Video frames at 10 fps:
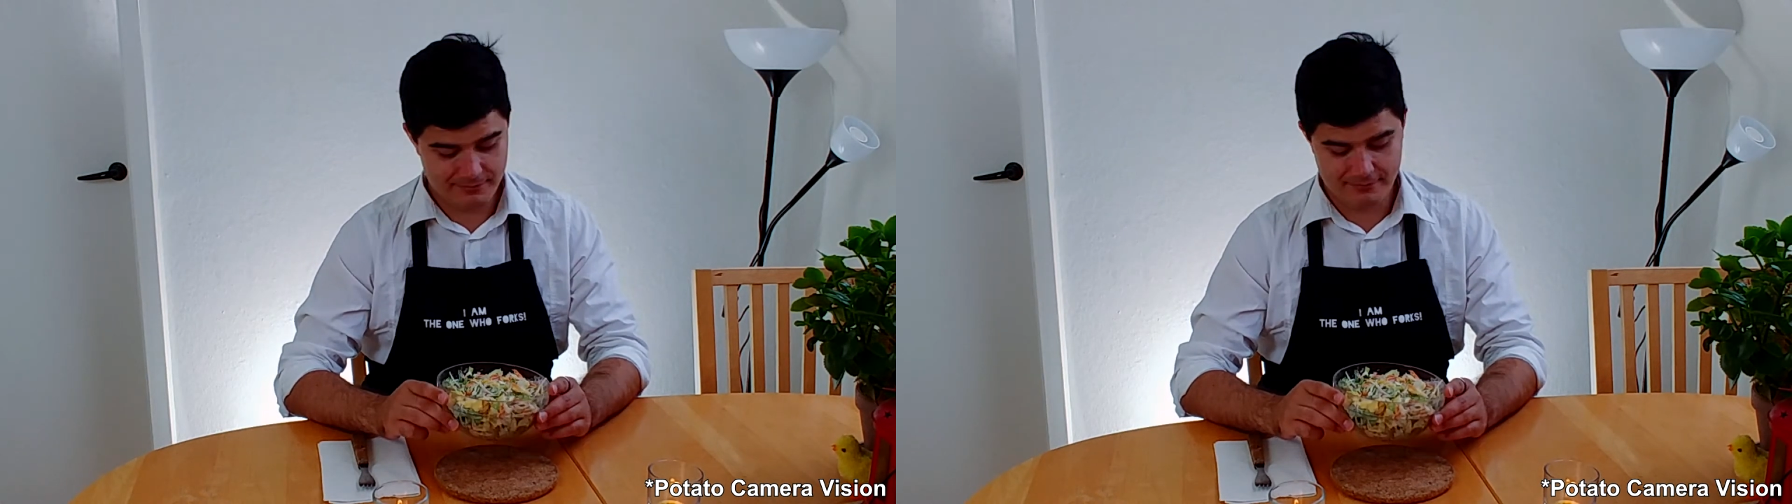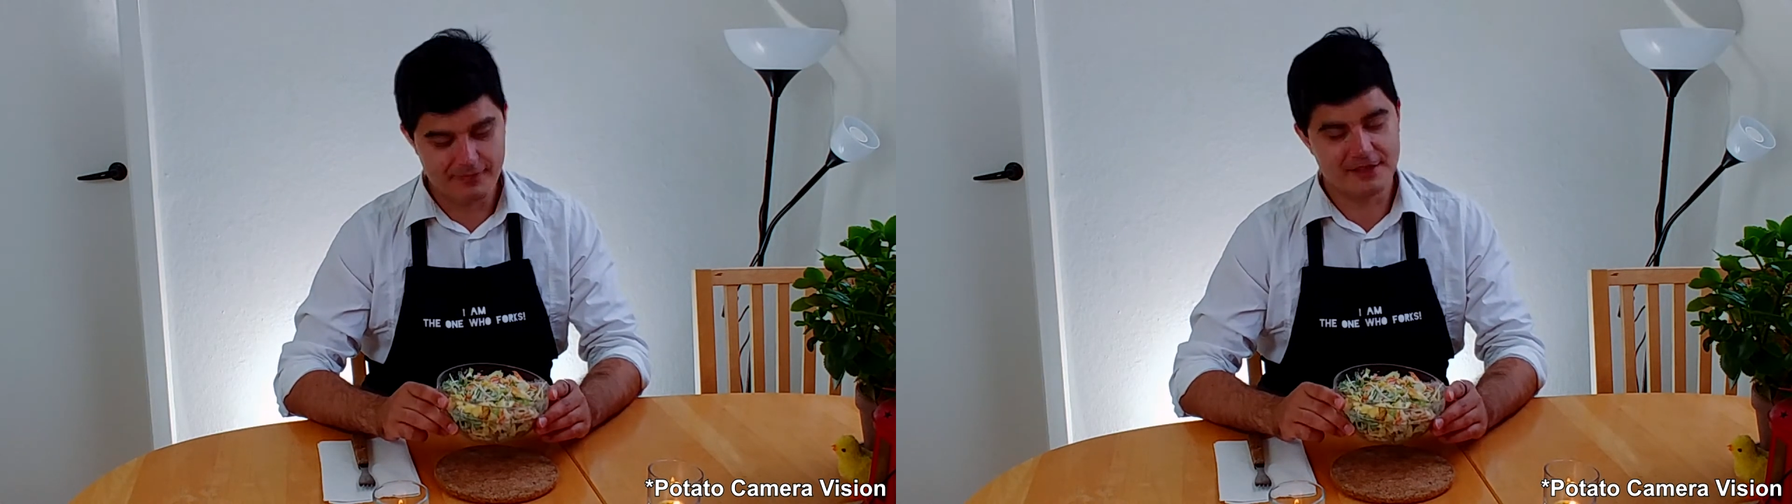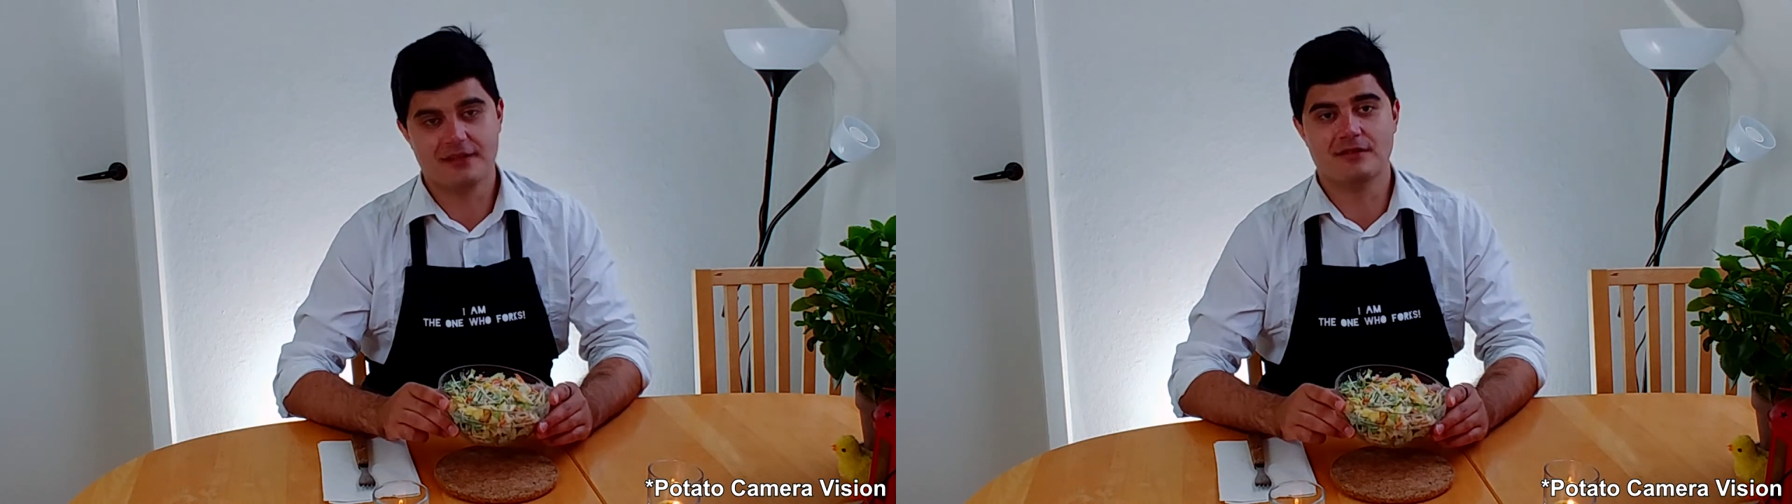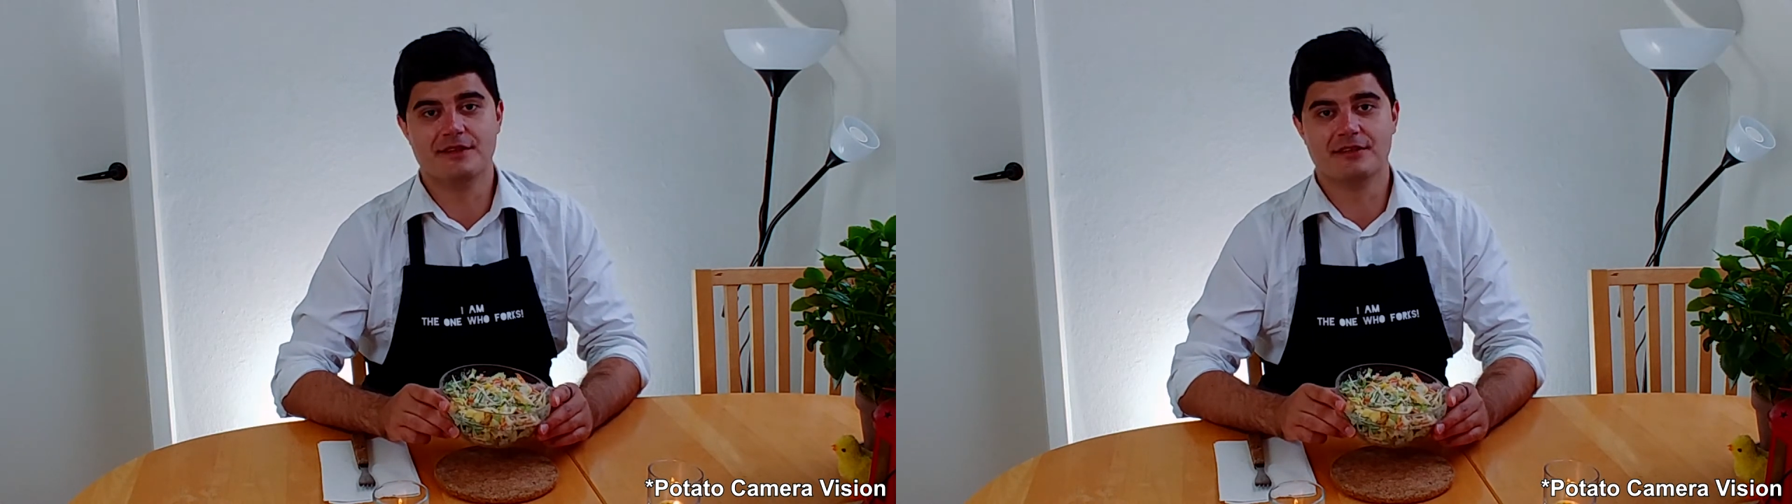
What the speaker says: mix everything